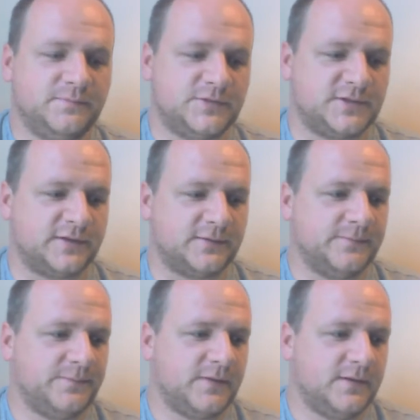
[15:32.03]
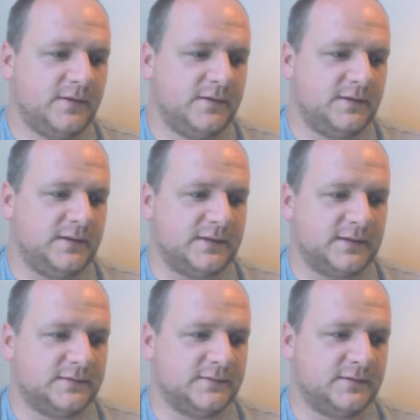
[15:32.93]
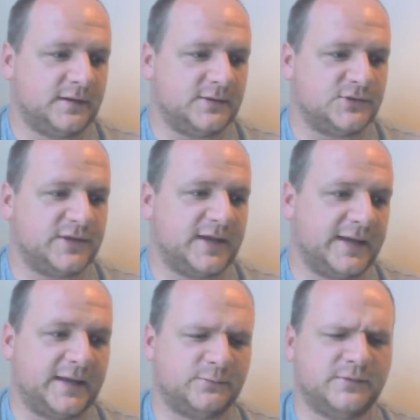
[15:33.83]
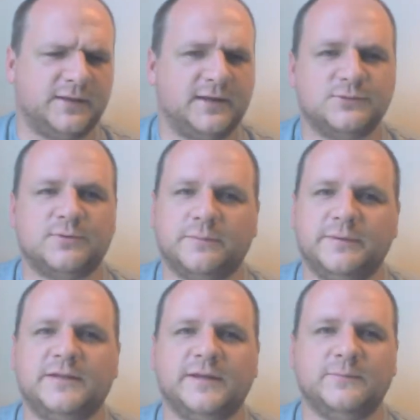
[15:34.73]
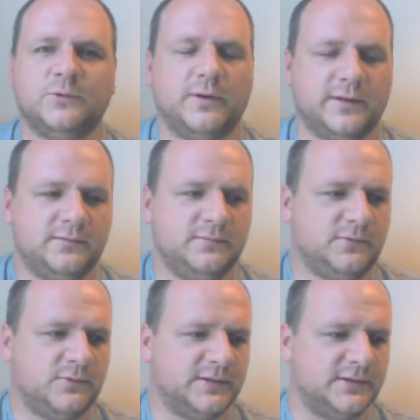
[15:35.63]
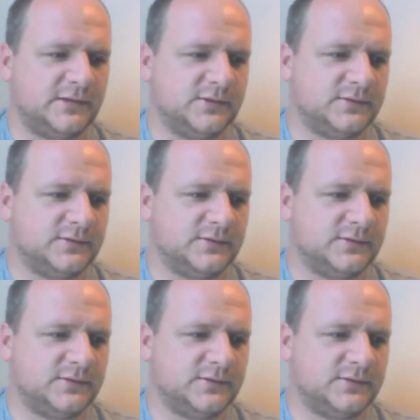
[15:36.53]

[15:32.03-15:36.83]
So, yeah, I used to hang out with the girls' rugby team quite a lot.